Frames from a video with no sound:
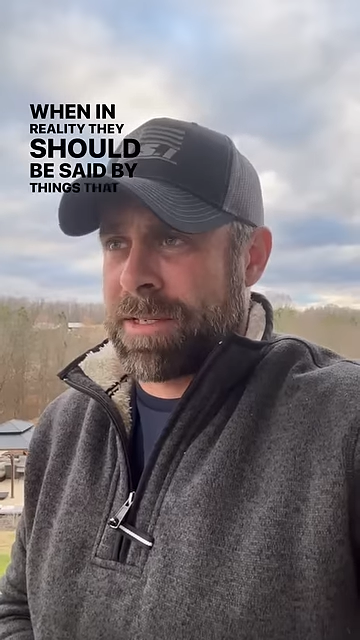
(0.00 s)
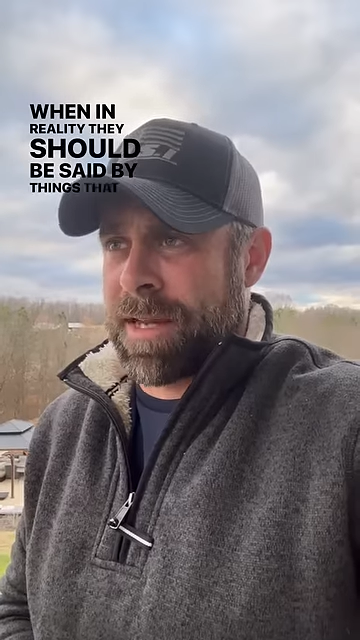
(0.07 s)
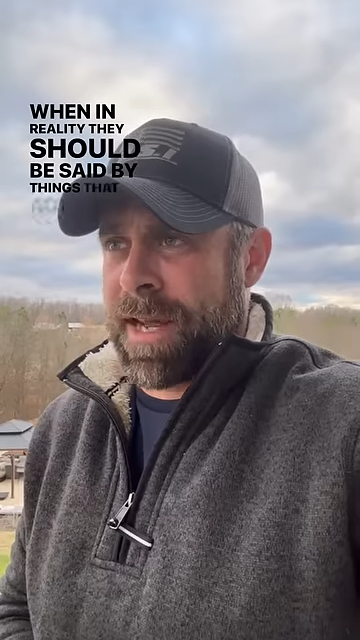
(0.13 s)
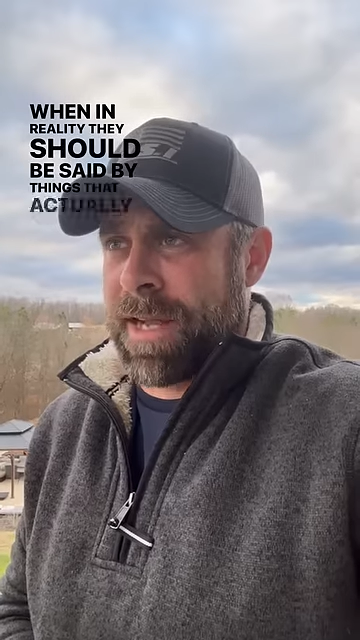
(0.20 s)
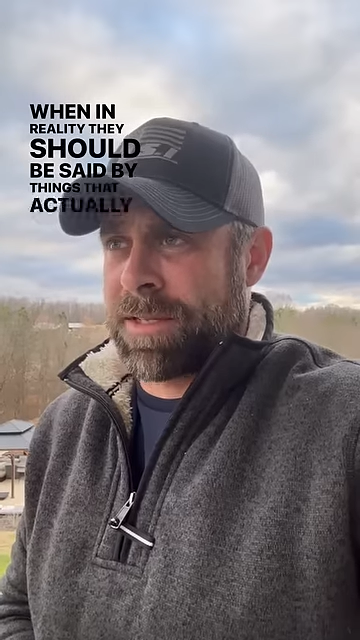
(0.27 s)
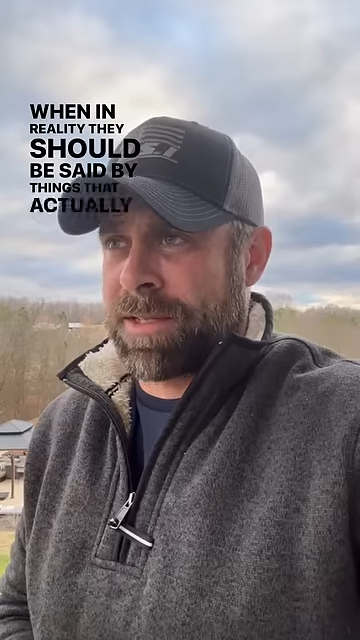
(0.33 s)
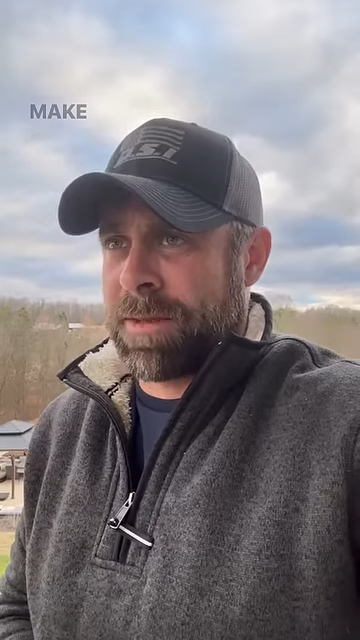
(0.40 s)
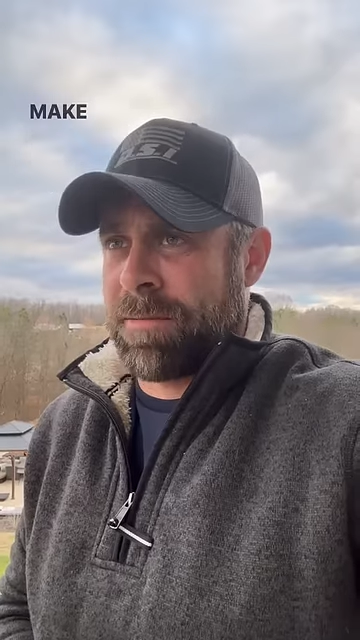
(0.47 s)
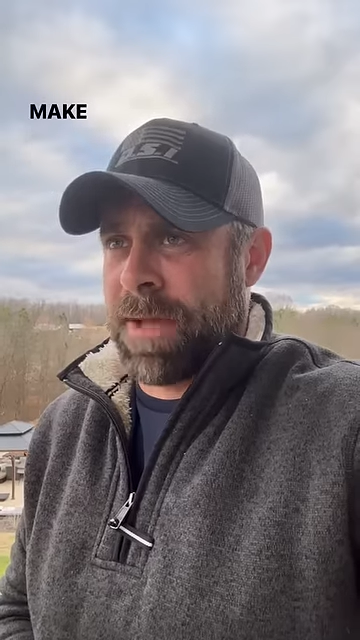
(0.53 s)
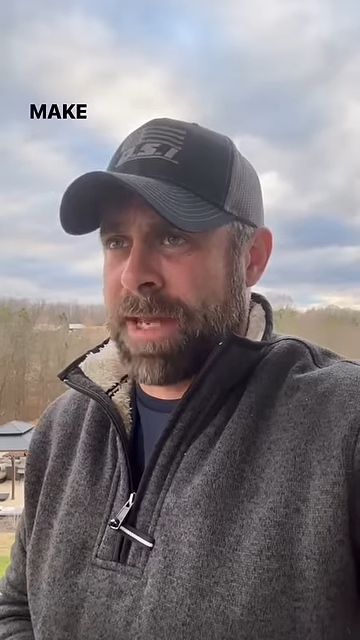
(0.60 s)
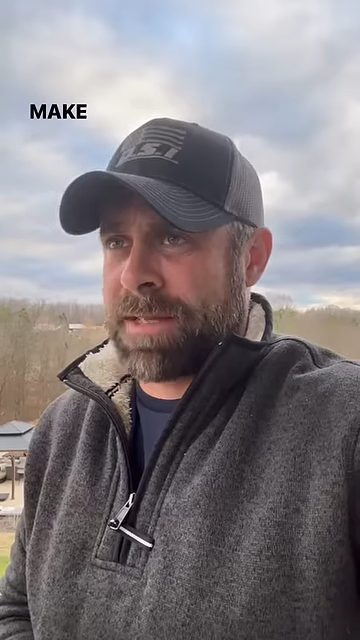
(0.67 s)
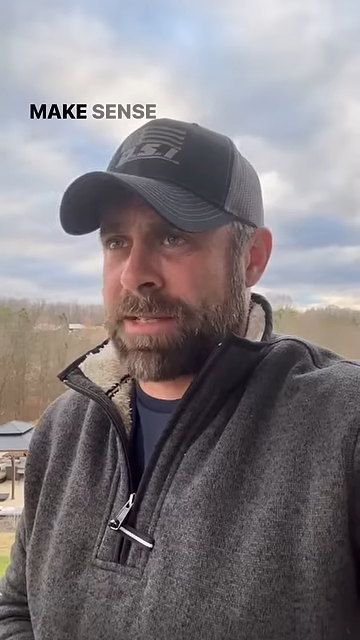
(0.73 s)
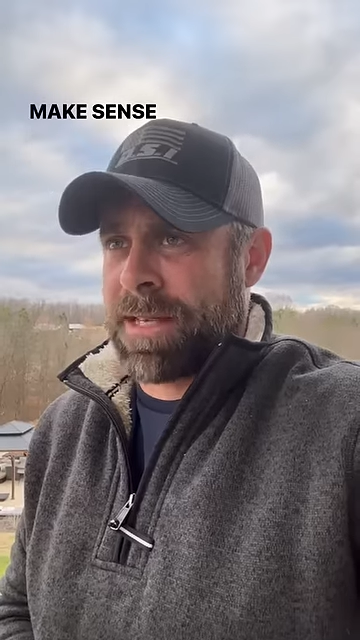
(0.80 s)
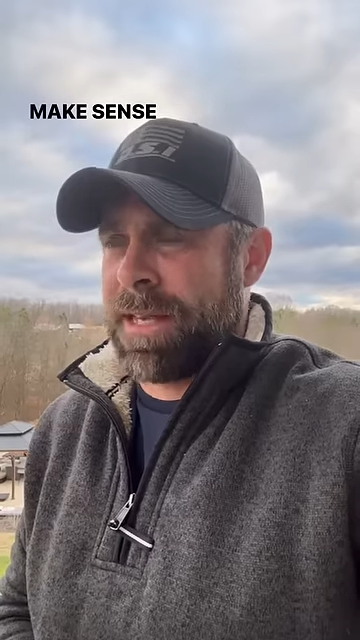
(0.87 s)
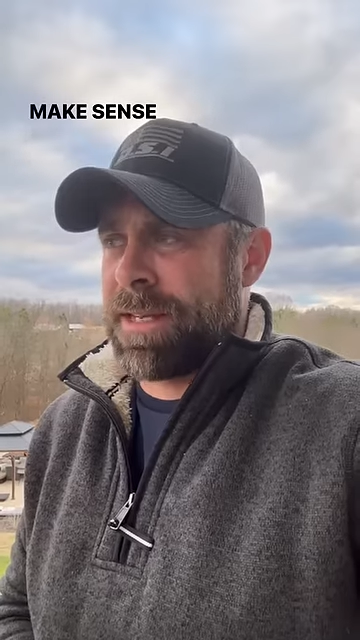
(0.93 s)
that actually make
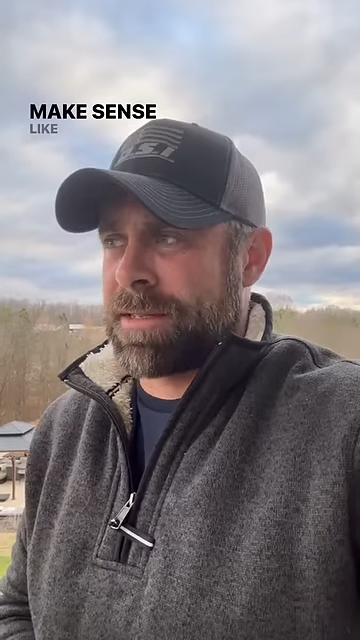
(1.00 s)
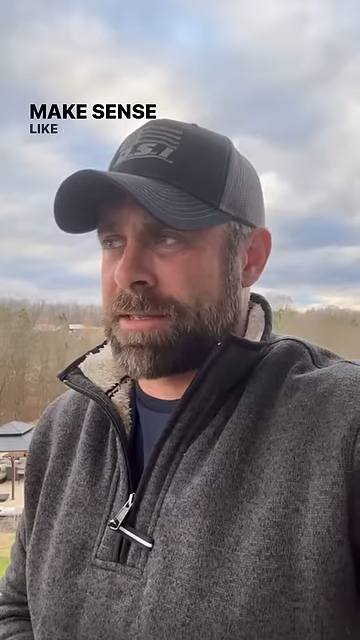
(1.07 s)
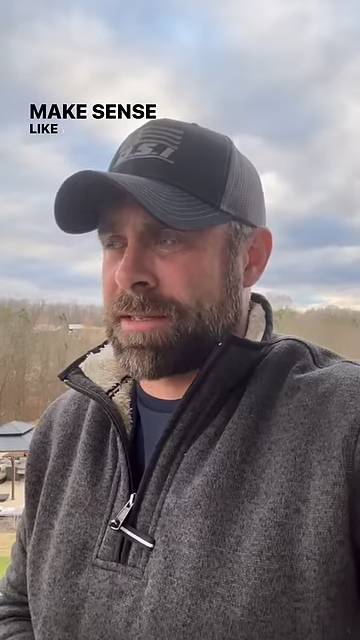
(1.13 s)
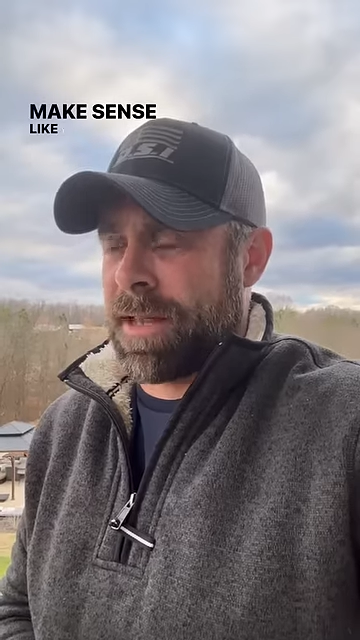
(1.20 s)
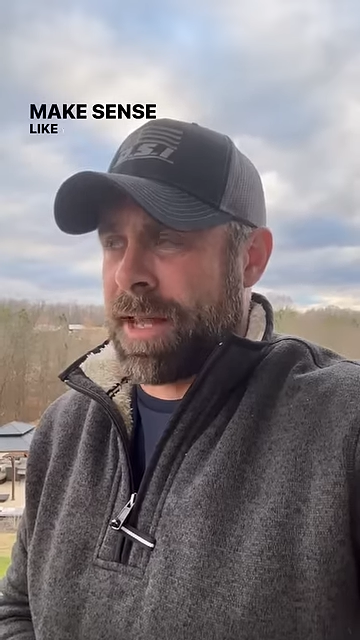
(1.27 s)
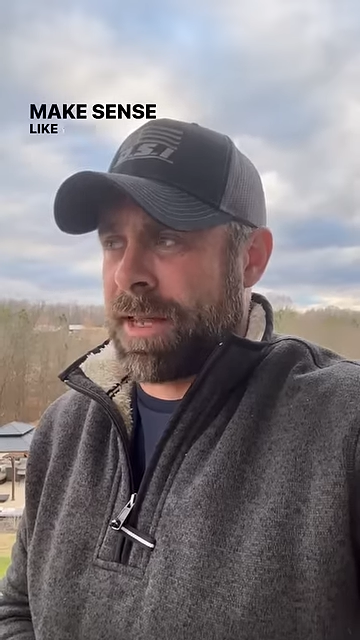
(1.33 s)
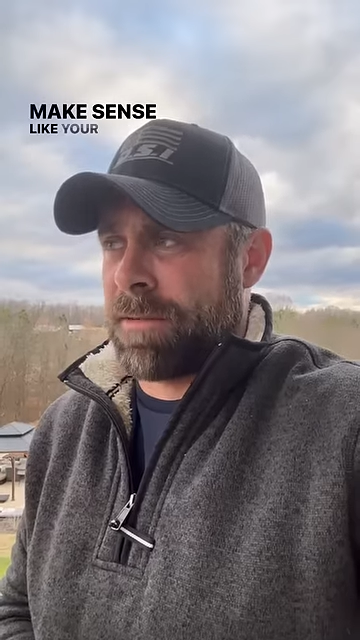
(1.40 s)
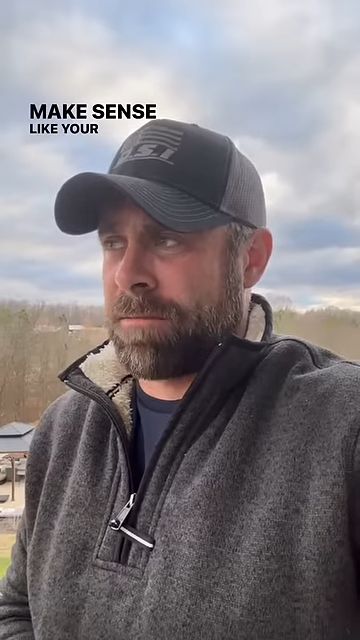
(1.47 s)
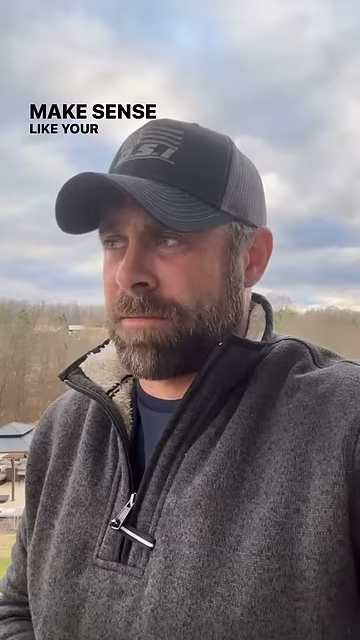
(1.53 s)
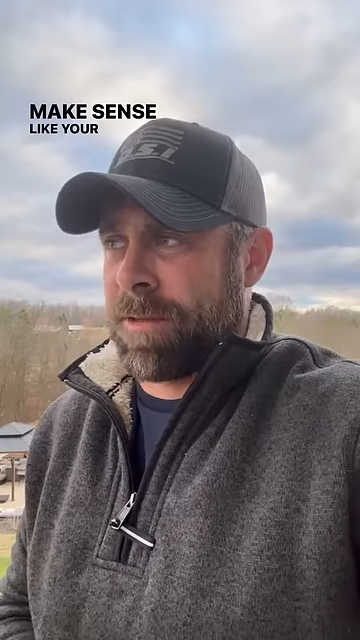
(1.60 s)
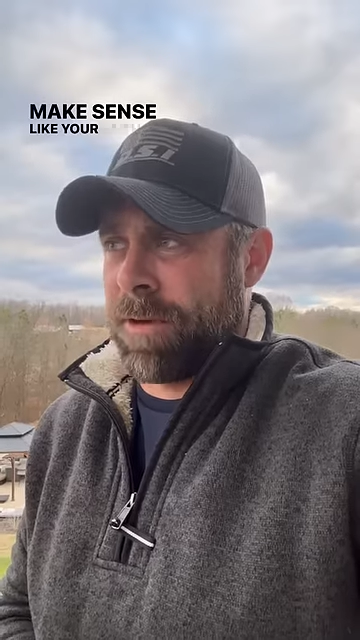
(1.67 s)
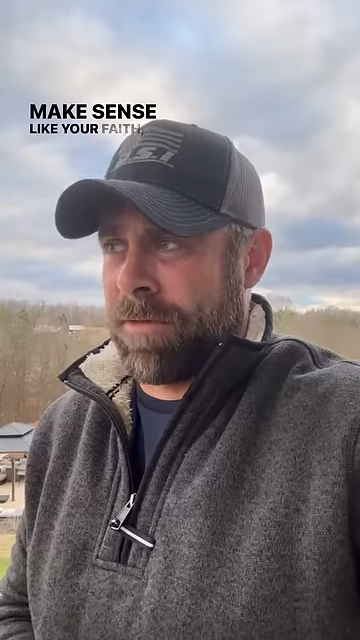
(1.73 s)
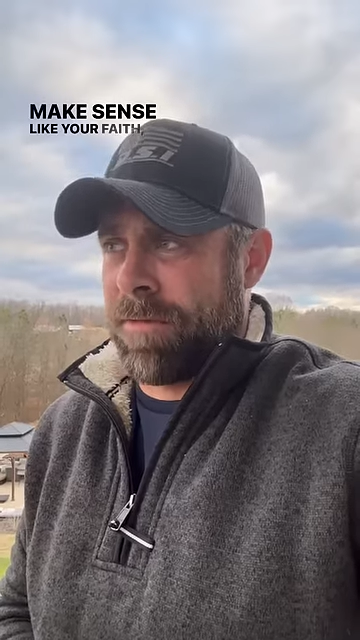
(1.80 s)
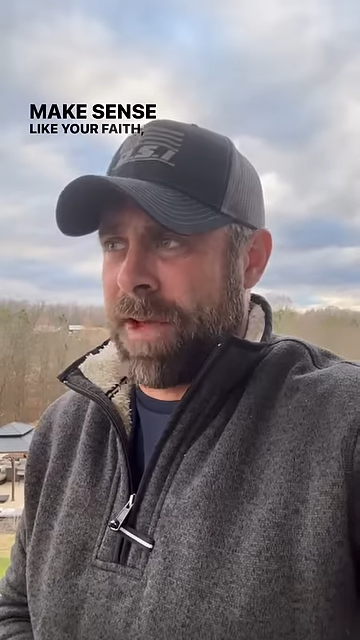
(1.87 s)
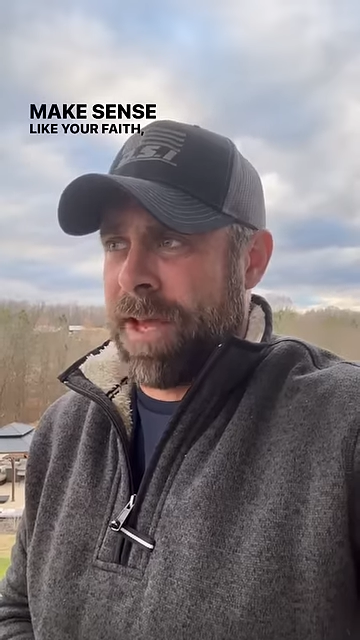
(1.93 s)
sense, like
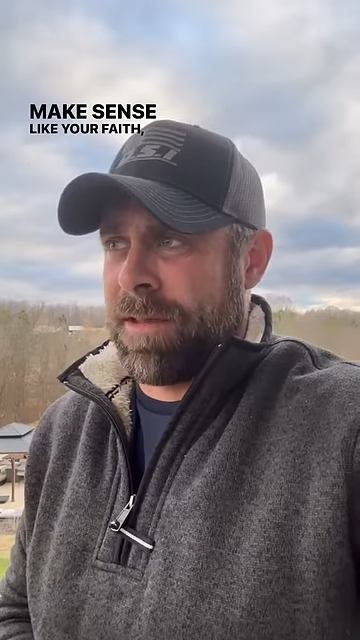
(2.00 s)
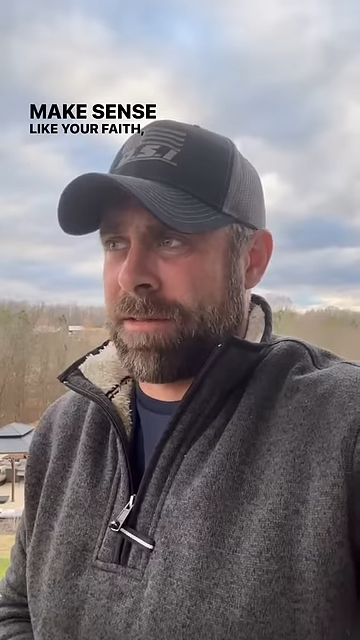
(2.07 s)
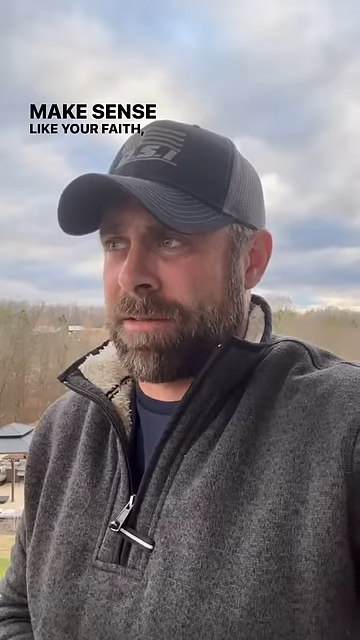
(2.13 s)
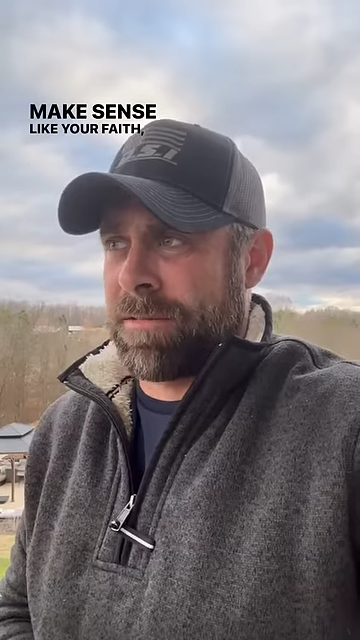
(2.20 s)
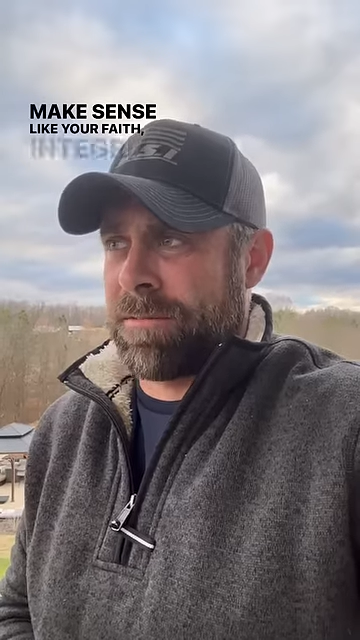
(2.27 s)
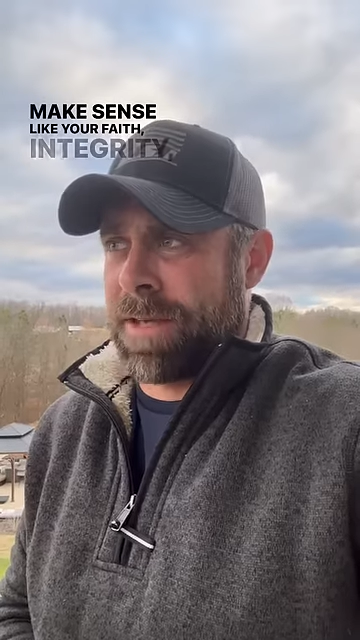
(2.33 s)
your faith,